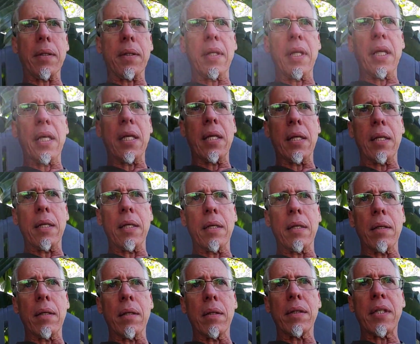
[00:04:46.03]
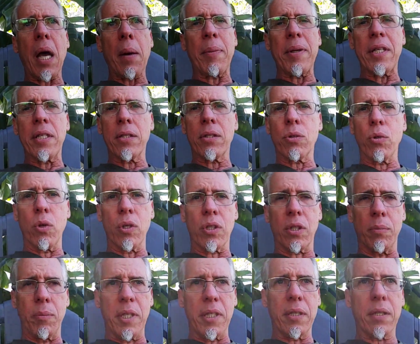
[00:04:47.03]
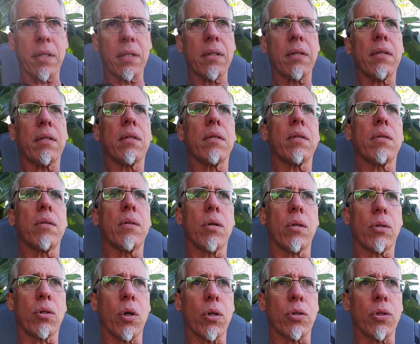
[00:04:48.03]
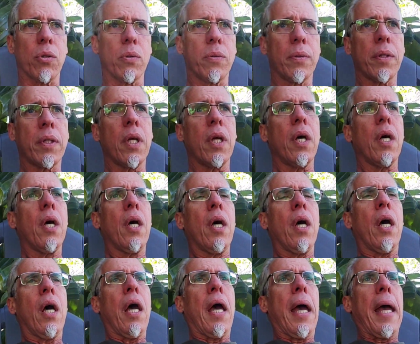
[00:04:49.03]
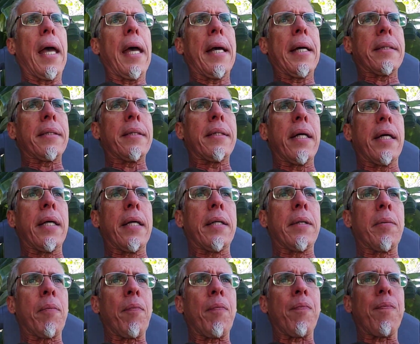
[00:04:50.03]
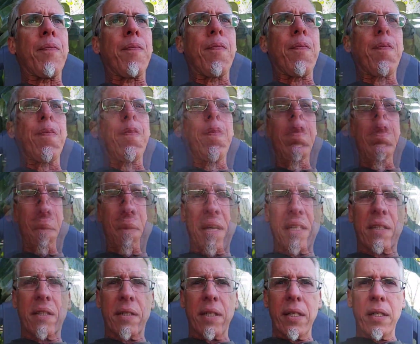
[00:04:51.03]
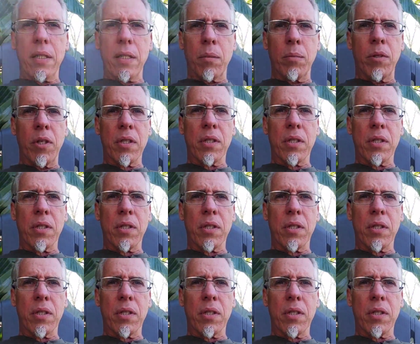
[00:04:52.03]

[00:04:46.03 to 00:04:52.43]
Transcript: the Japanese swordsmiths or Tosho. And the mycelium